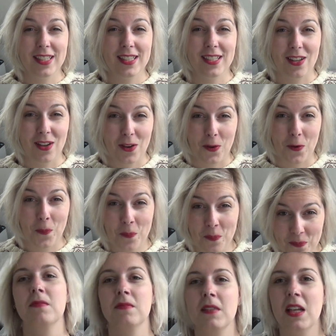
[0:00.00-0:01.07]
So
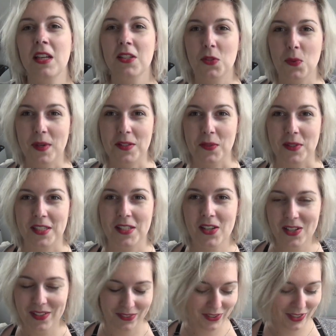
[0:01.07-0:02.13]
sweater is
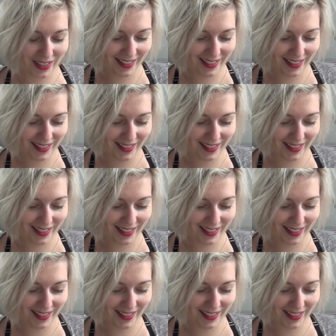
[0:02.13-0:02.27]
off.